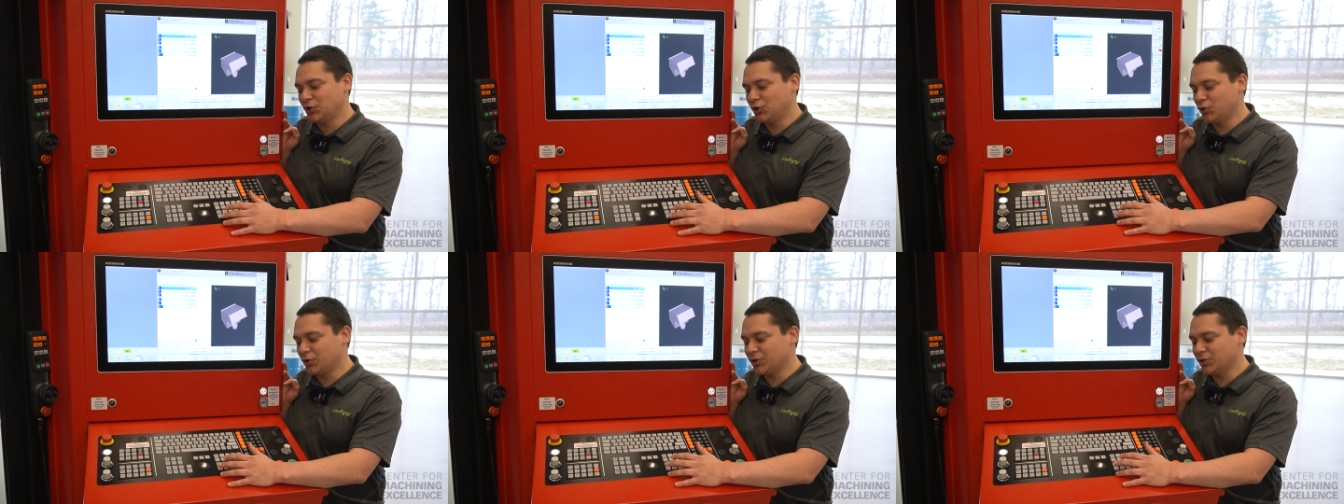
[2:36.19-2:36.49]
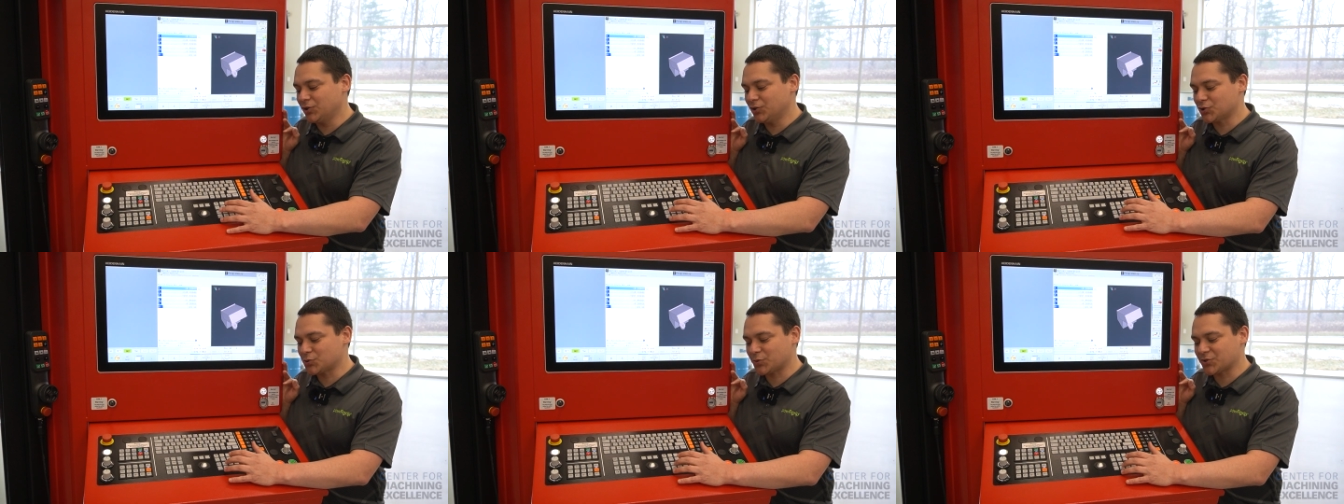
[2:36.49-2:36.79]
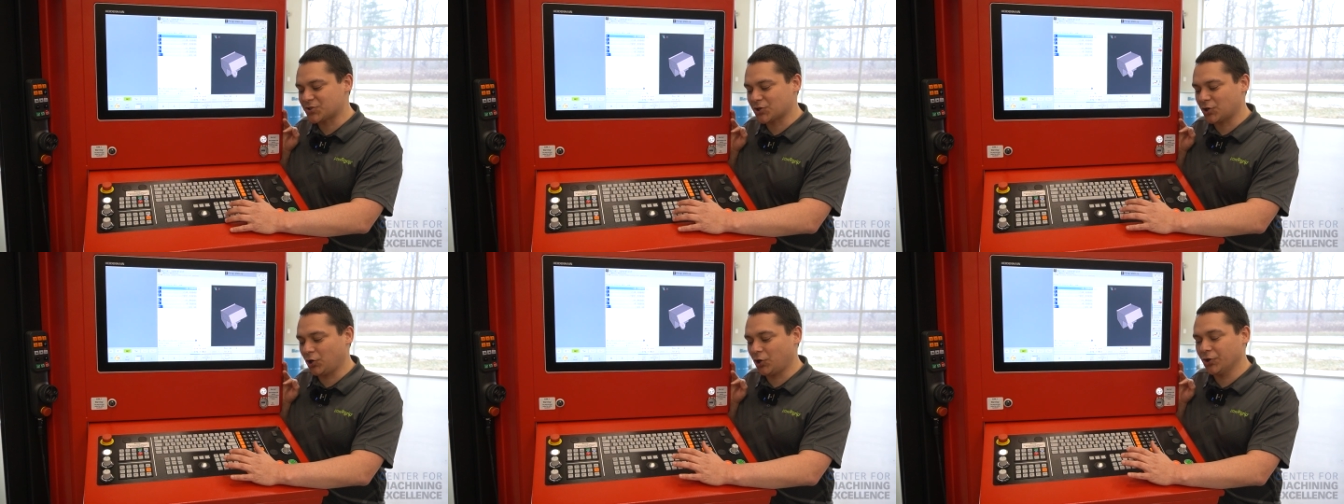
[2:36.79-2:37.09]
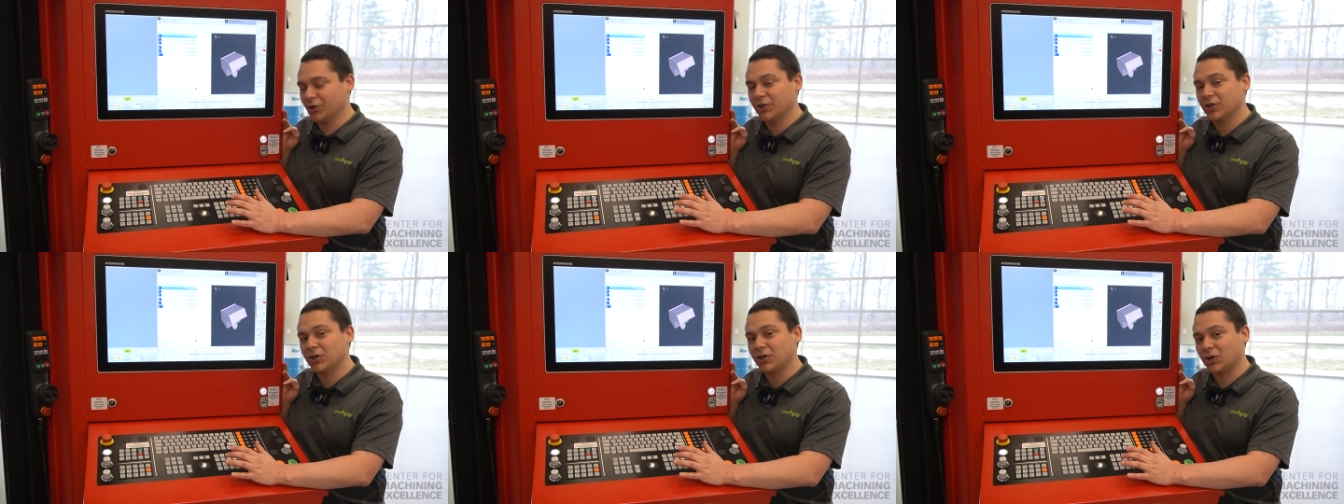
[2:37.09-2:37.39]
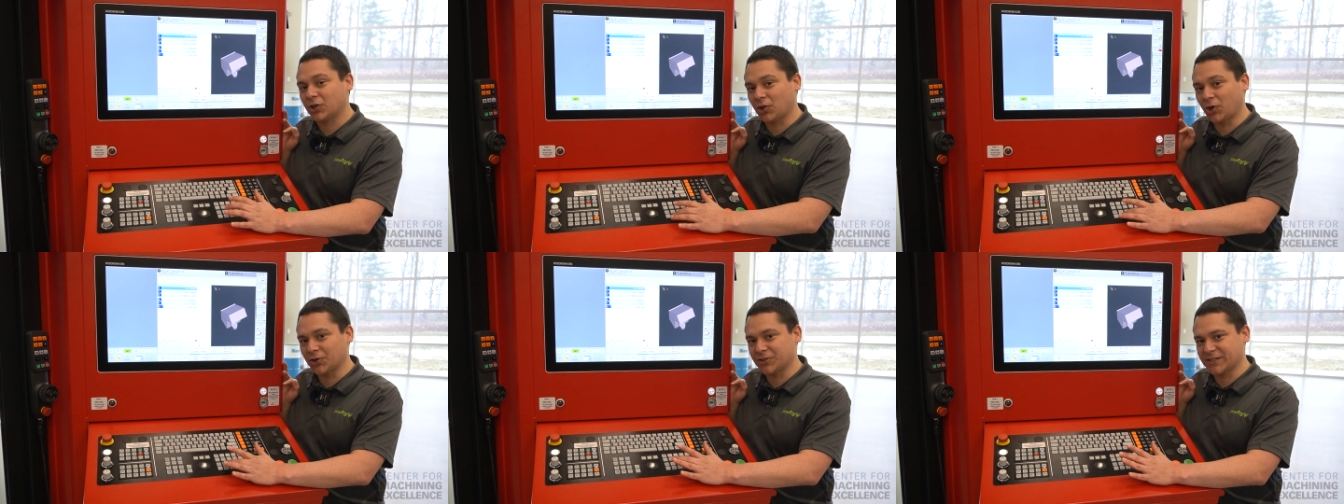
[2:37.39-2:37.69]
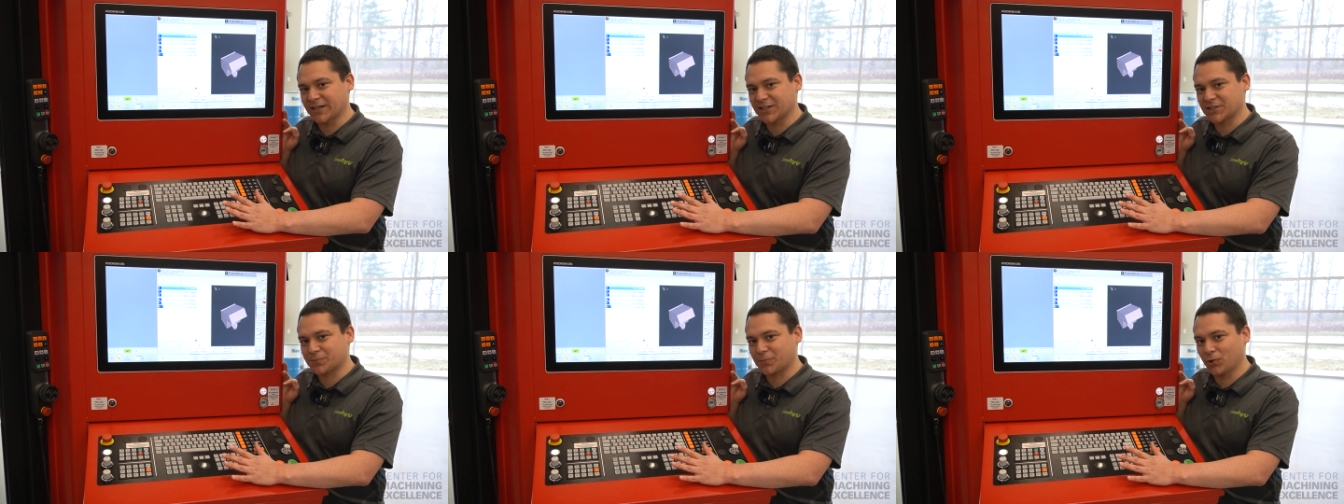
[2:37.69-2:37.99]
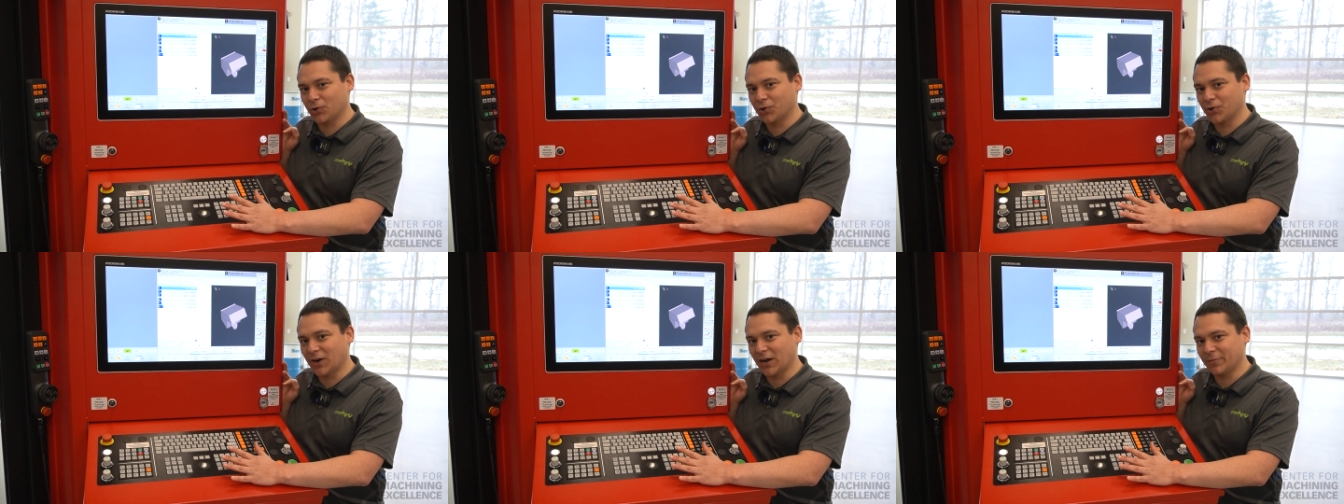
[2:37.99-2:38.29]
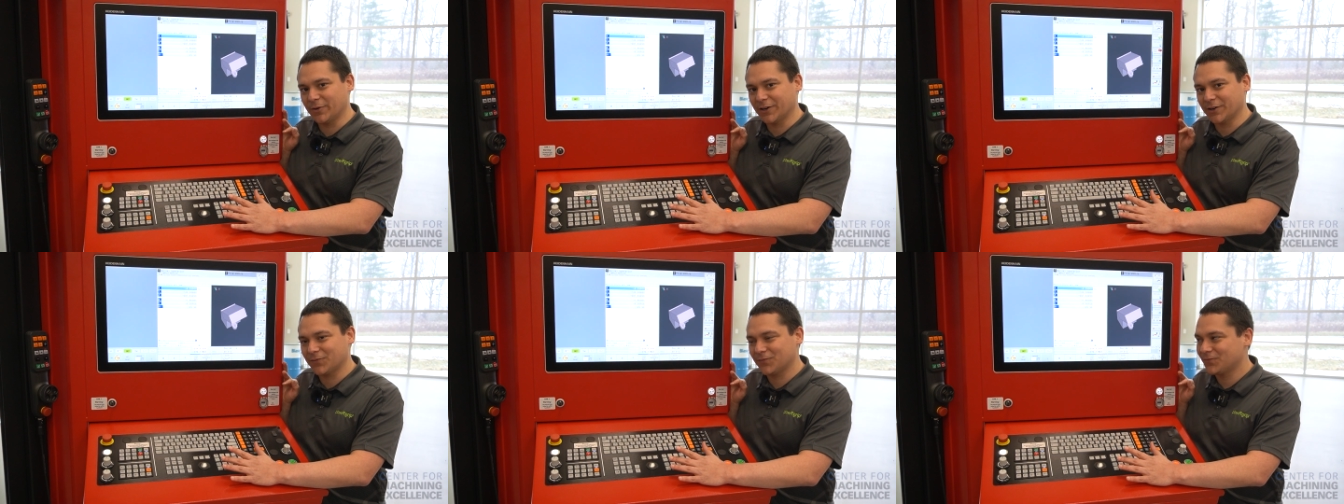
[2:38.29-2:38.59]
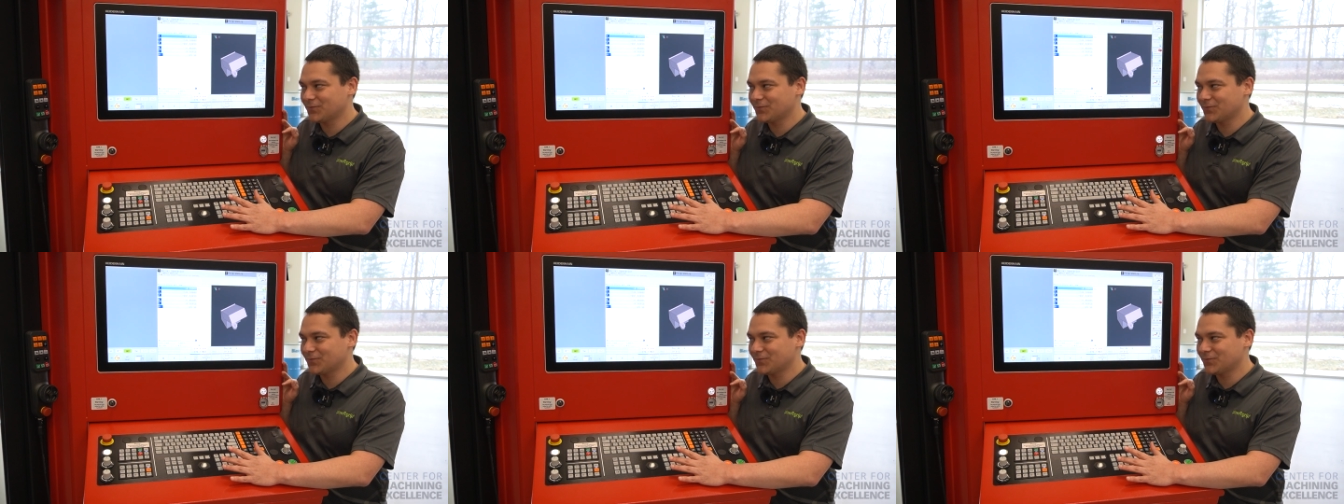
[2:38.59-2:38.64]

you can use what's called Klartext programming.